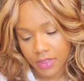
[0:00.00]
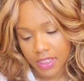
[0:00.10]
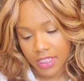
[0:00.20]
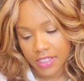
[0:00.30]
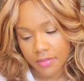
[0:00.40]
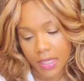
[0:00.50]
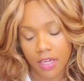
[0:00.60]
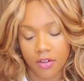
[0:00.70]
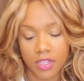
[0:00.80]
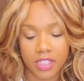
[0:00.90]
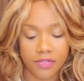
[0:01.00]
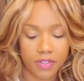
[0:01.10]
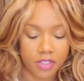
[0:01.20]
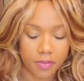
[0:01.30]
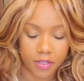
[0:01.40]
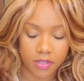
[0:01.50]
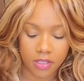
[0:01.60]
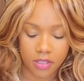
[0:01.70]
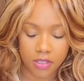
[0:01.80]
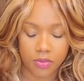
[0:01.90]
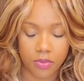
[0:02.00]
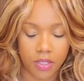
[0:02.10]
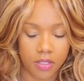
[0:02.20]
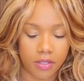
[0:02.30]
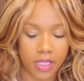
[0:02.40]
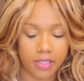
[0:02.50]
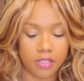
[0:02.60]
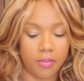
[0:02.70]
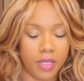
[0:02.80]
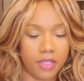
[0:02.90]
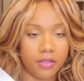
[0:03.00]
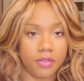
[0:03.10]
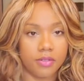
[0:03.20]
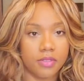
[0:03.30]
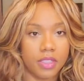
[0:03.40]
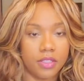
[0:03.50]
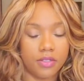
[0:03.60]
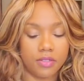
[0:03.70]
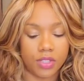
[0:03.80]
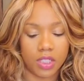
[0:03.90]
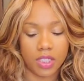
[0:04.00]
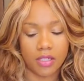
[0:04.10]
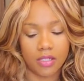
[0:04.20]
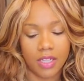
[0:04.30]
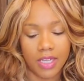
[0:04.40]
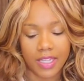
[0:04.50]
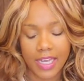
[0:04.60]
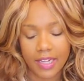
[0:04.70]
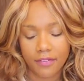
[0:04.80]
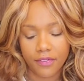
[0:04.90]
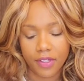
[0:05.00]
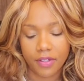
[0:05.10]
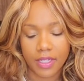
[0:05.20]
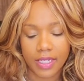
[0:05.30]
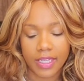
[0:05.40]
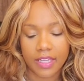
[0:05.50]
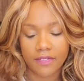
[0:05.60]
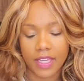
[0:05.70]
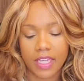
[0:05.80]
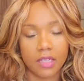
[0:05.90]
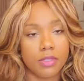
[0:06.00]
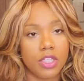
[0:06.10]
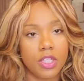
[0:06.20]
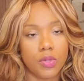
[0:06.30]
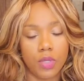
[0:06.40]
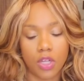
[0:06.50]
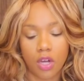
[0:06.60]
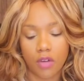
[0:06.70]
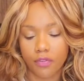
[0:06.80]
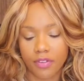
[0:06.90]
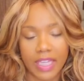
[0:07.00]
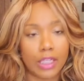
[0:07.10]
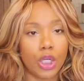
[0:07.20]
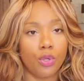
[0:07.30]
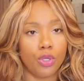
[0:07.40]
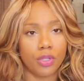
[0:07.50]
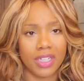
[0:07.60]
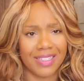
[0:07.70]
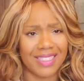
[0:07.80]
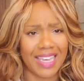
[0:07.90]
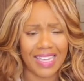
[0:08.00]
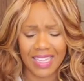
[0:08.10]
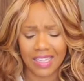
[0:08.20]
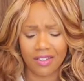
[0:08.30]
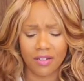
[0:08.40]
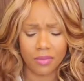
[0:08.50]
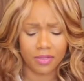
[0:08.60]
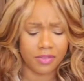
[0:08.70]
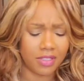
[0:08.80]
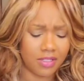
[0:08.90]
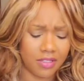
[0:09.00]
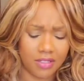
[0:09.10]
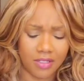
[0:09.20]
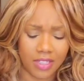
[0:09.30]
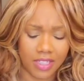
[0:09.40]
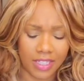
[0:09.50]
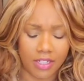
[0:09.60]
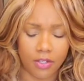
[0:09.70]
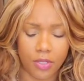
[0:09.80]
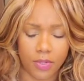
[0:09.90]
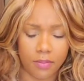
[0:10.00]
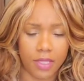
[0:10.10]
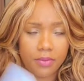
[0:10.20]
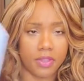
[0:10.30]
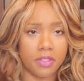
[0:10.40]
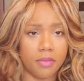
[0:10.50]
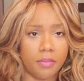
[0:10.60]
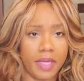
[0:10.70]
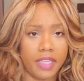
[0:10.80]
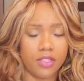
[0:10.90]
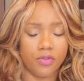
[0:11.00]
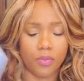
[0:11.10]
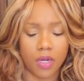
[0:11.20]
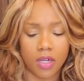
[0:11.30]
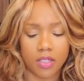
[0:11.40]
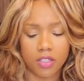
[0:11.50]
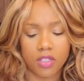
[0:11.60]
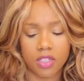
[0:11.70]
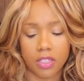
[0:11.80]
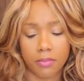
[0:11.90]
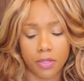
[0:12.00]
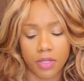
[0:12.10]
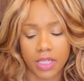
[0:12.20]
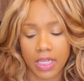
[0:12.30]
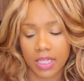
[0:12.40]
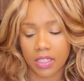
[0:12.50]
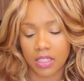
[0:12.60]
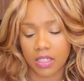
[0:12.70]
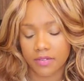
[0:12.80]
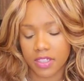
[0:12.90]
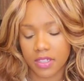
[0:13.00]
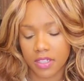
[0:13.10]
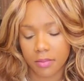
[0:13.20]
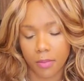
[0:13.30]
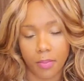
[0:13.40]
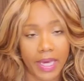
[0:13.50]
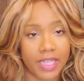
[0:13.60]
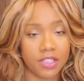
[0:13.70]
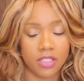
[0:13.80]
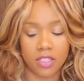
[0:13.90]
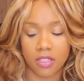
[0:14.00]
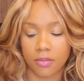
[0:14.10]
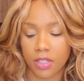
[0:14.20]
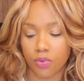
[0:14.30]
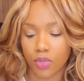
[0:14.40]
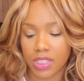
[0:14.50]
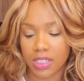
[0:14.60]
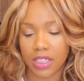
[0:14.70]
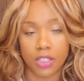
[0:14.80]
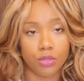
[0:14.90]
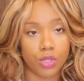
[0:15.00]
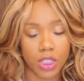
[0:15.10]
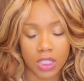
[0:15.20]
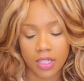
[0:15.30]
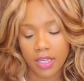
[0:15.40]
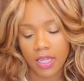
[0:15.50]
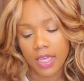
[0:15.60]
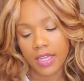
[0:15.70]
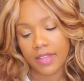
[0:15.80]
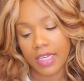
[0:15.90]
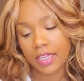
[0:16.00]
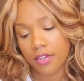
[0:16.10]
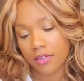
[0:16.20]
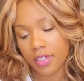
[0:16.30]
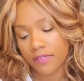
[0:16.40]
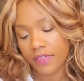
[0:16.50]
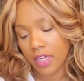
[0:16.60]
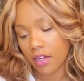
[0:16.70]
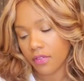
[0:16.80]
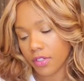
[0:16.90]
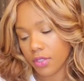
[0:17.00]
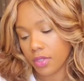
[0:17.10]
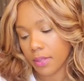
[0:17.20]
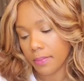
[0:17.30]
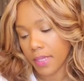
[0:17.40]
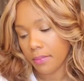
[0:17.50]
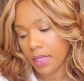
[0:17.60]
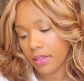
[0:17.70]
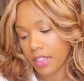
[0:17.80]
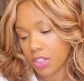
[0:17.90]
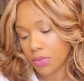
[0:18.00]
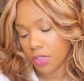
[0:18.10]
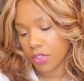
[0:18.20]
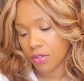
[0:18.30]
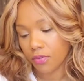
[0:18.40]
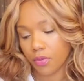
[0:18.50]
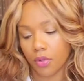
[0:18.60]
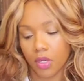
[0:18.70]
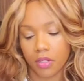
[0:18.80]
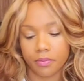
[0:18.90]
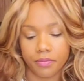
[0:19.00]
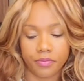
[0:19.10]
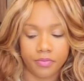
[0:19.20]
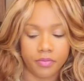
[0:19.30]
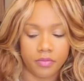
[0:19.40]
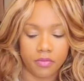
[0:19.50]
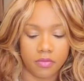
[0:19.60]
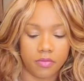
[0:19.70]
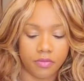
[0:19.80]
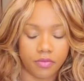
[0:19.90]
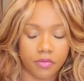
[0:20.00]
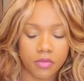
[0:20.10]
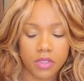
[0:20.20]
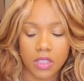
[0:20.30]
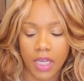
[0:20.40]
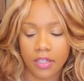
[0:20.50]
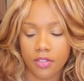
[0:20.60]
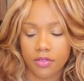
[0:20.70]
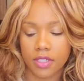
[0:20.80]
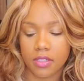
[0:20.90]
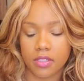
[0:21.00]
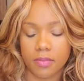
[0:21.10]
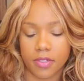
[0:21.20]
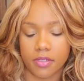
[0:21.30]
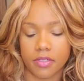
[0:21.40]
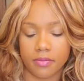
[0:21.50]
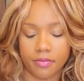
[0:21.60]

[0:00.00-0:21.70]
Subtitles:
Get some arrogance for this person as well. Ace of Pentacles energy. Kind of feel like if they come to you and offer, they know you're going to take it almost. Like, they know you want to be with them. Page of Wands. You could have communicated love to them or passion to them in the recent energy. And they know that if they offered you commitment, that you would go for it. How do you see this person?